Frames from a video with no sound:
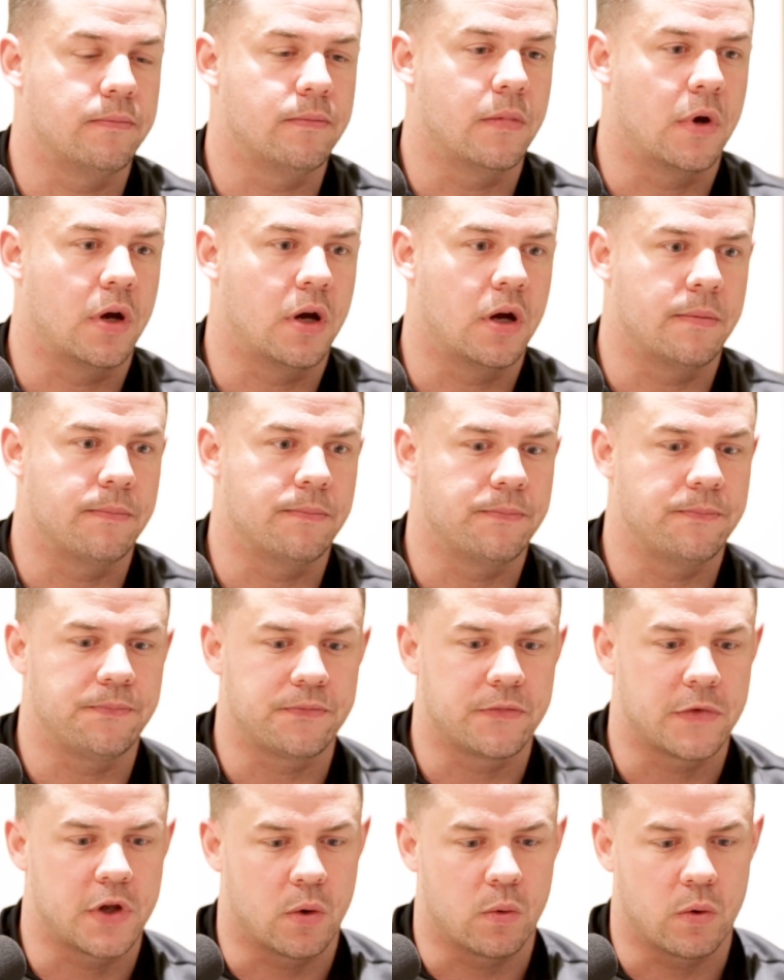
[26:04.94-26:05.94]

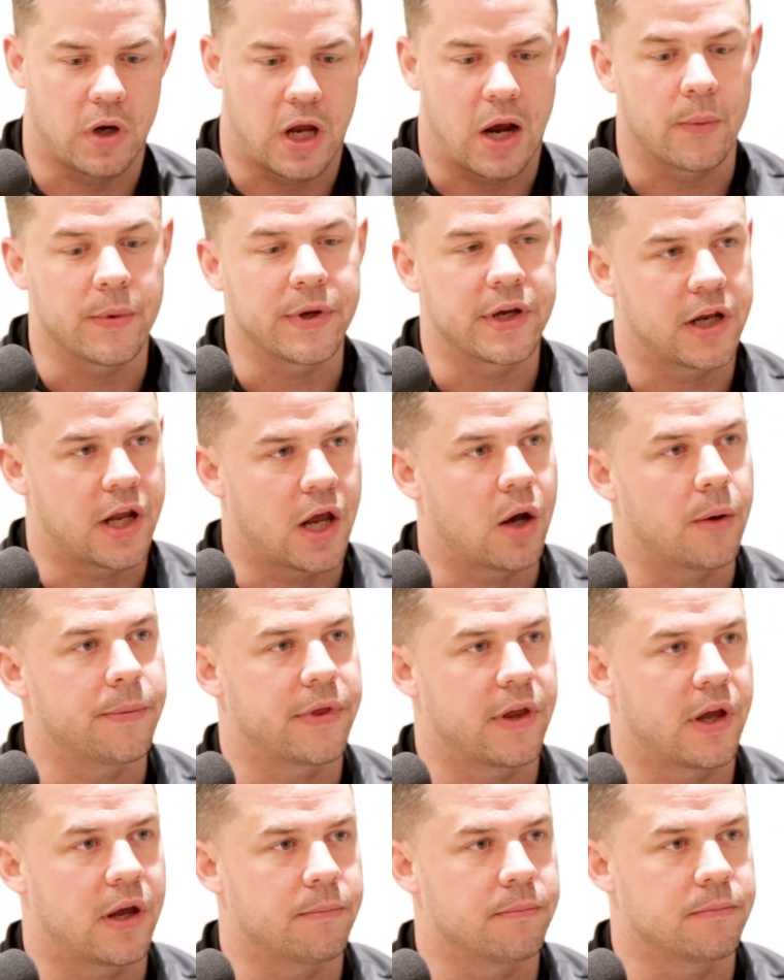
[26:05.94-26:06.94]
how we can help
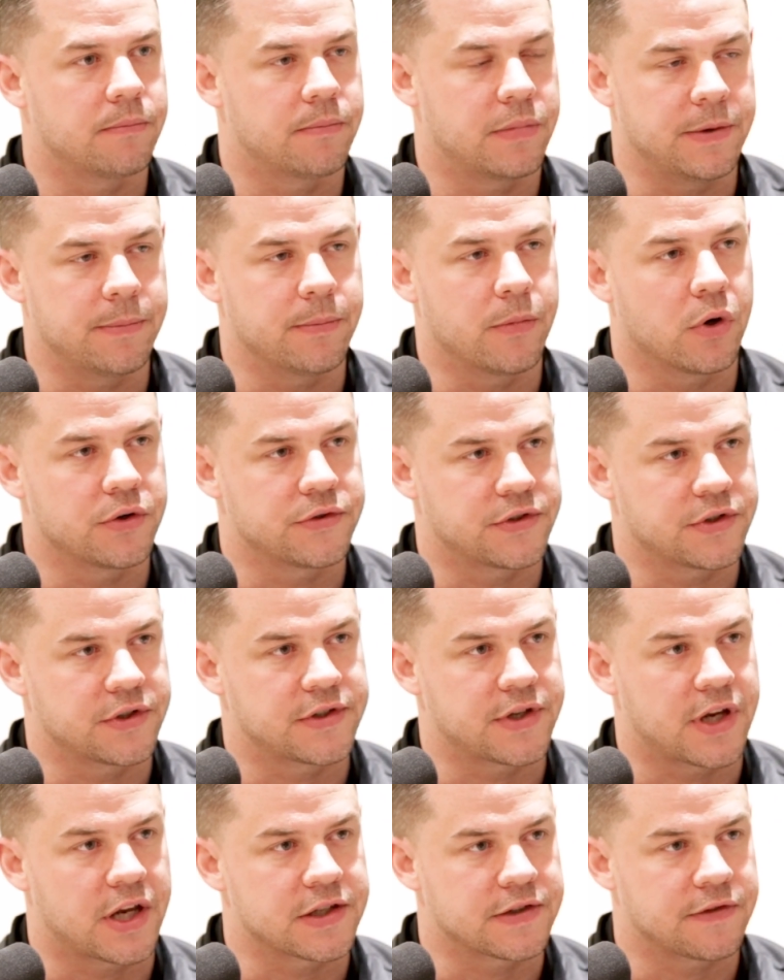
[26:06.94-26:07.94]
them be more
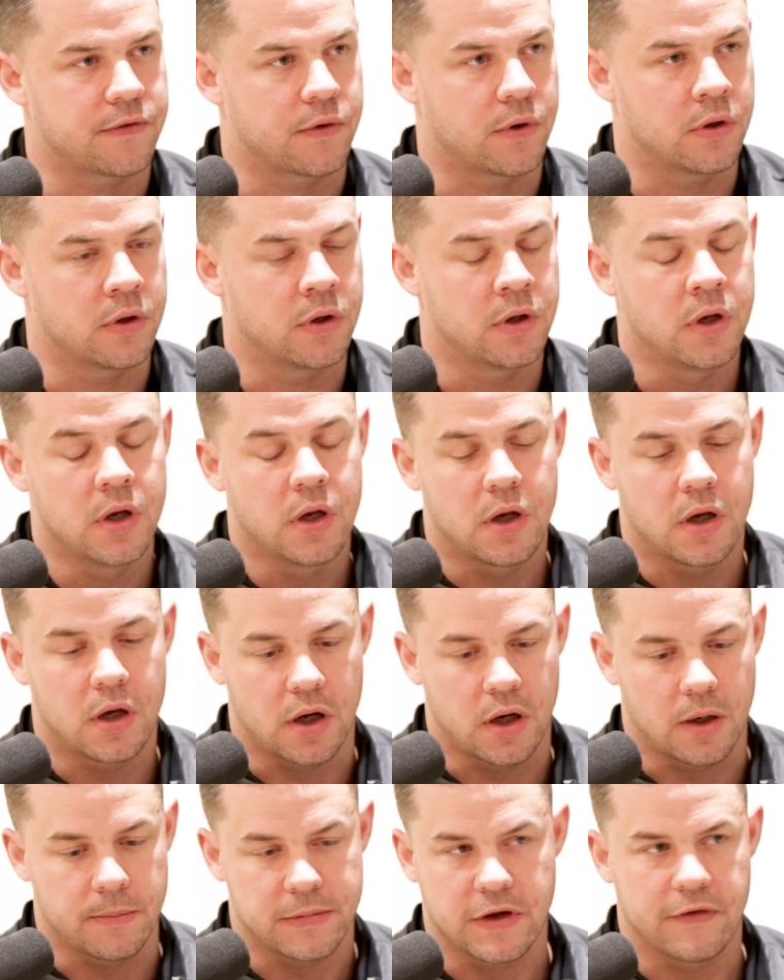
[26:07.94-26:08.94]
successful,
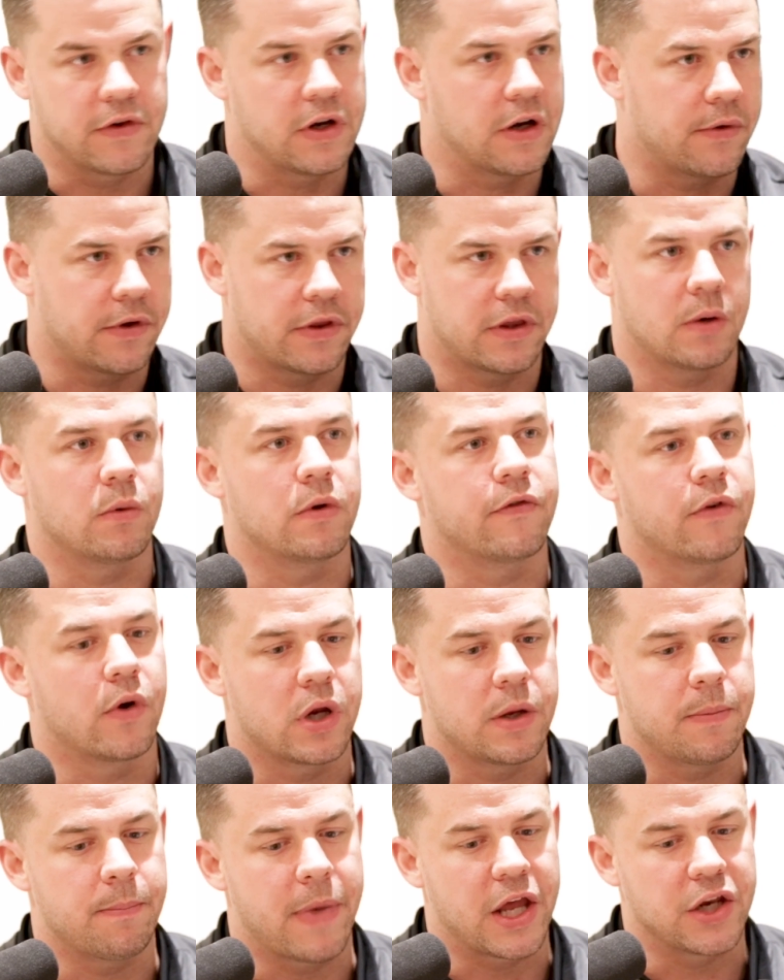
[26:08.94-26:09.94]
given everything we've
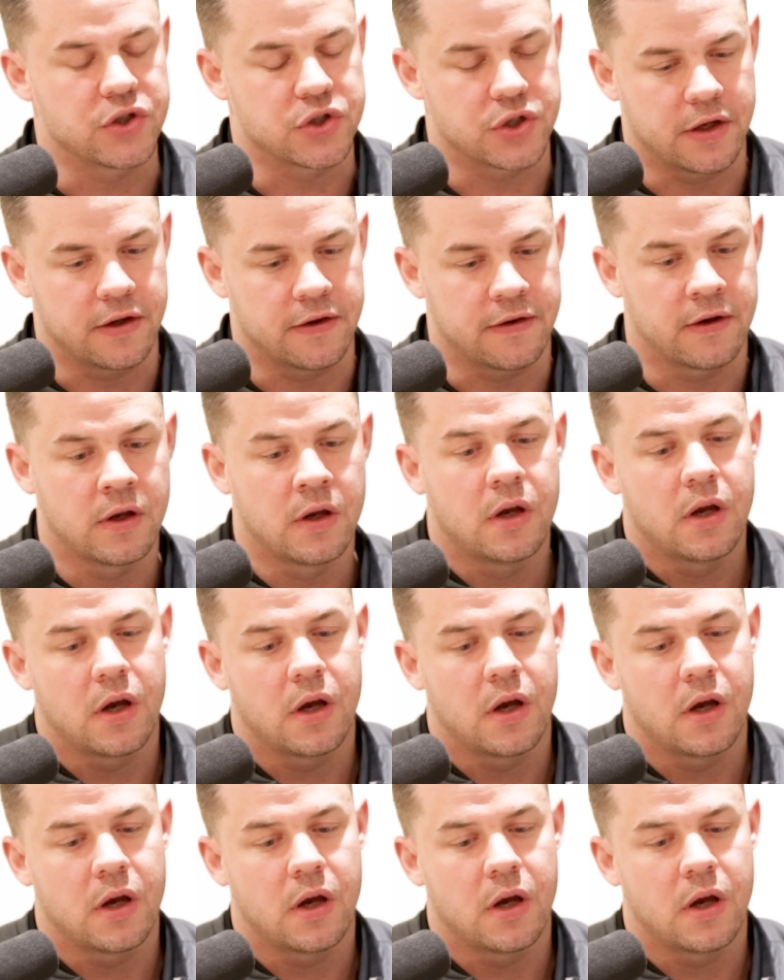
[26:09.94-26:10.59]
already mentioned.